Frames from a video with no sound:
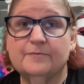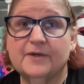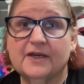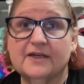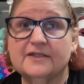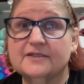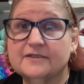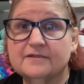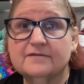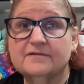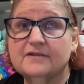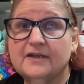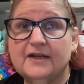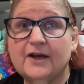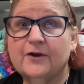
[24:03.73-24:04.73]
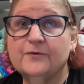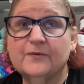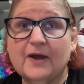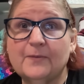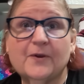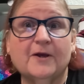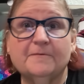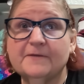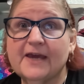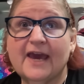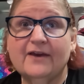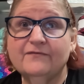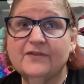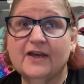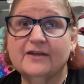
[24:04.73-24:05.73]
Because, you know, I probably
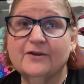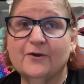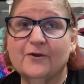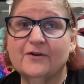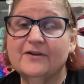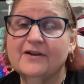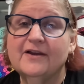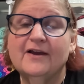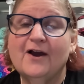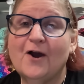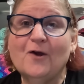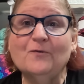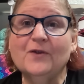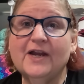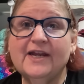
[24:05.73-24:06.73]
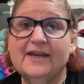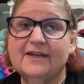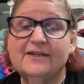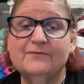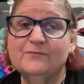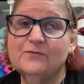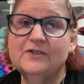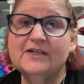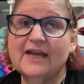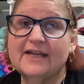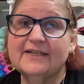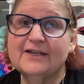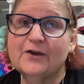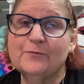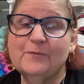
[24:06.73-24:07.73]
have that yarn already and wouldn't have
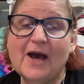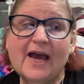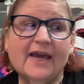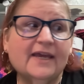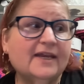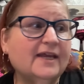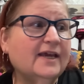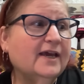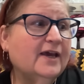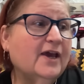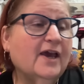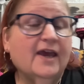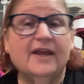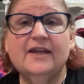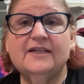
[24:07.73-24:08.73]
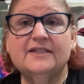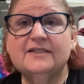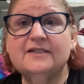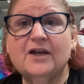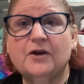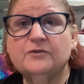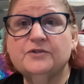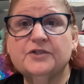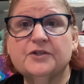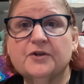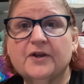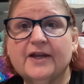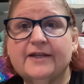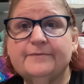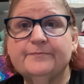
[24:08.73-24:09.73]
to go buy any. And he says, no, just
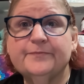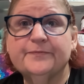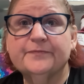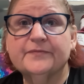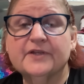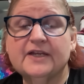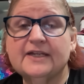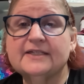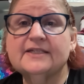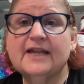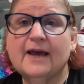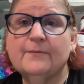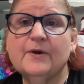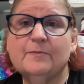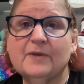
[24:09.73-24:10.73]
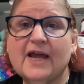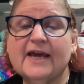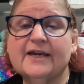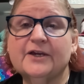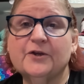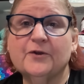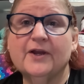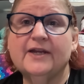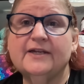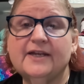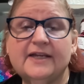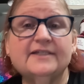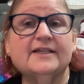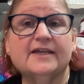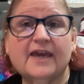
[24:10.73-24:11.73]
green. And I said, how about black and green? And
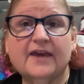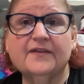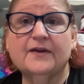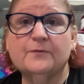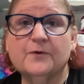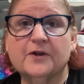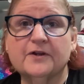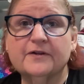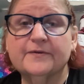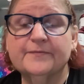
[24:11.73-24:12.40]
he's like, yeah, that'll work.